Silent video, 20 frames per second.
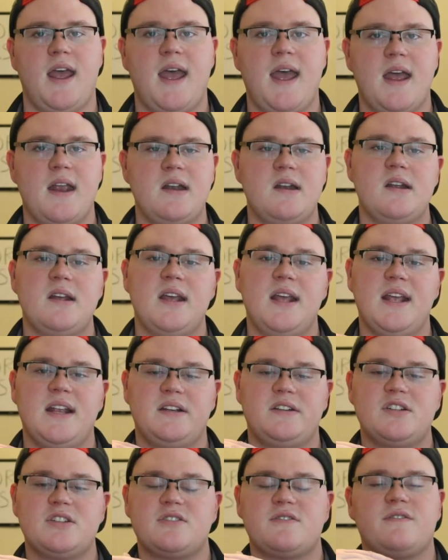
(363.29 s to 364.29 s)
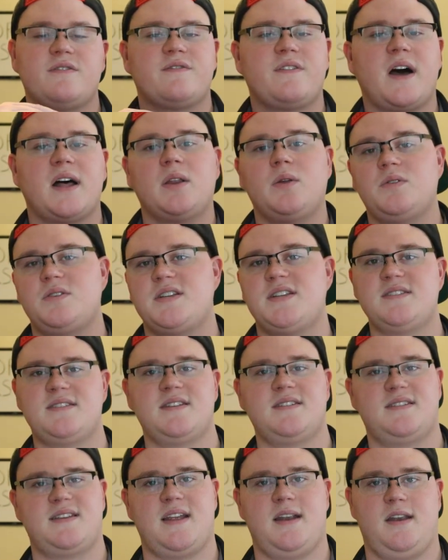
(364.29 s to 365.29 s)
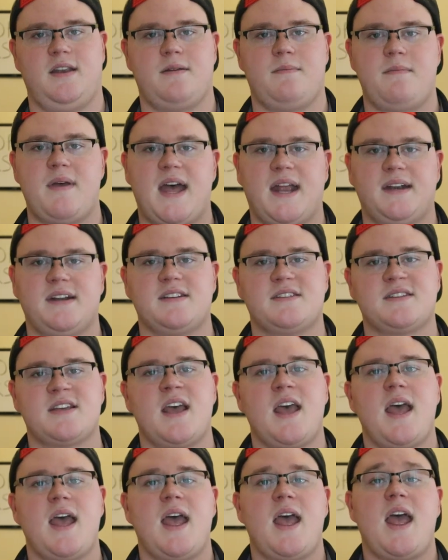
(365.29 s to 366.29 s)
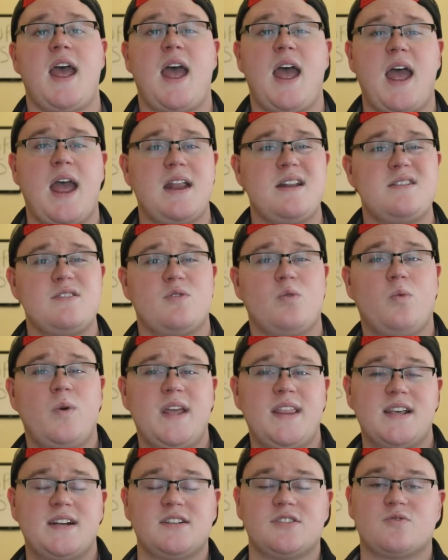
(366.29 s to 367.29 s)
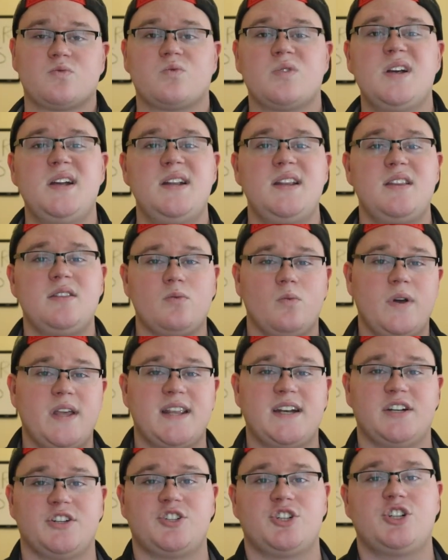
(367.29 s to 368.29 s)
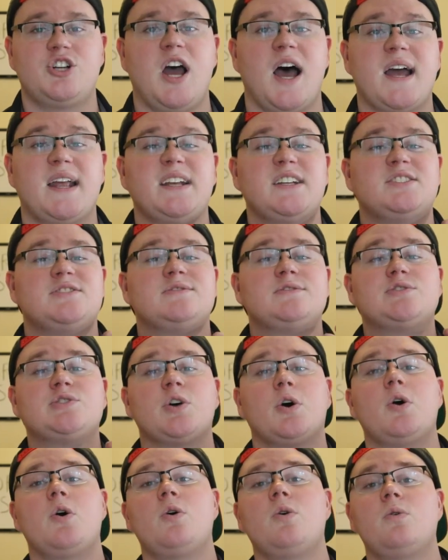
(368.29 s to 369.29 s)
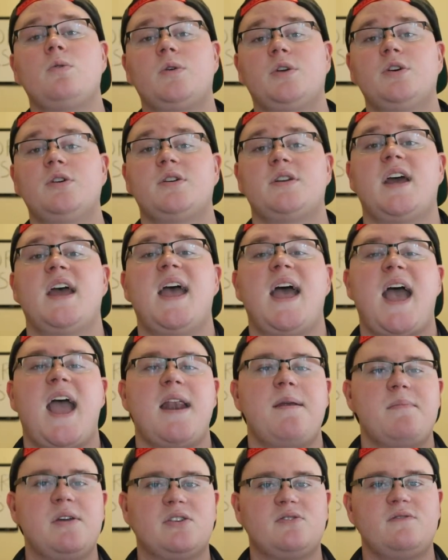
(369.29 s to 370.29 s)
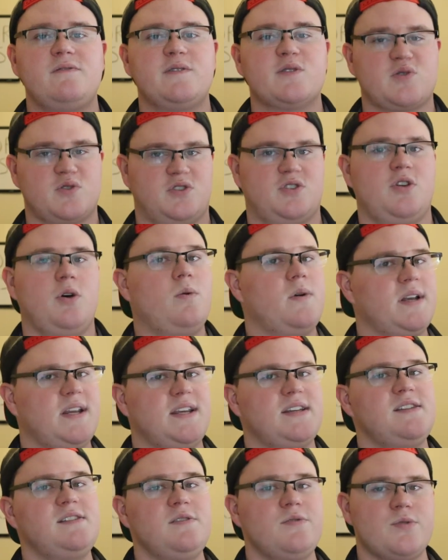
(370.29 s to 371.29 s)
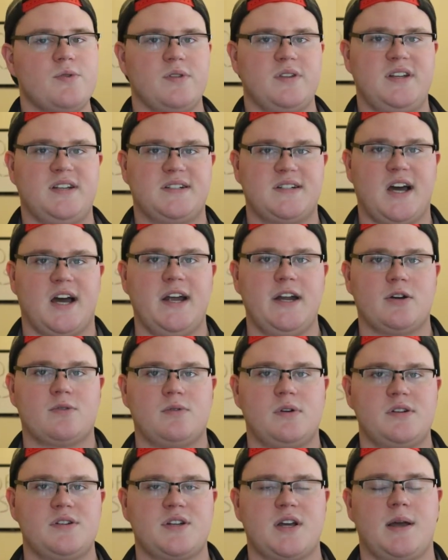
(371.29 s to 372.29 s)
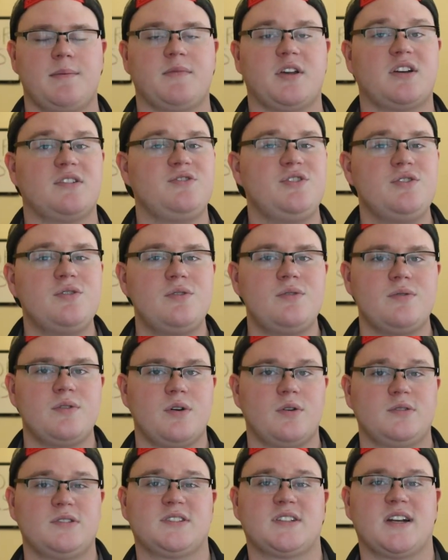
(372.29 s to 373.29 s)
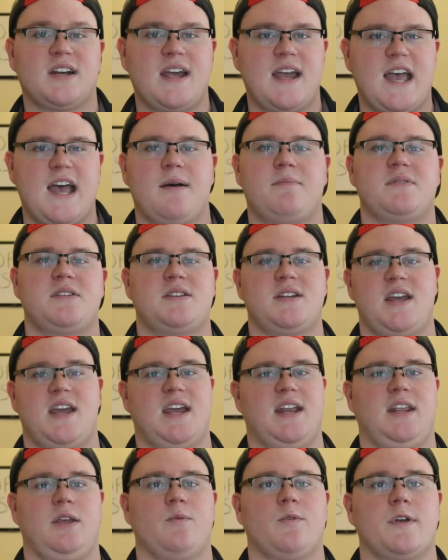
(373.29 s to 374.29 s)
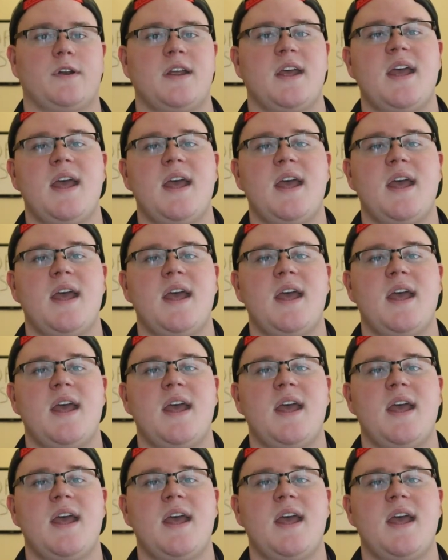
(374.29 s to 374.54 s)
And it just follows his descent into madness. And the way that it's written, the way that it's shot, is so good. And it makes you feel so uneasy the entire runtime because you don't know what's going to happen to anyone.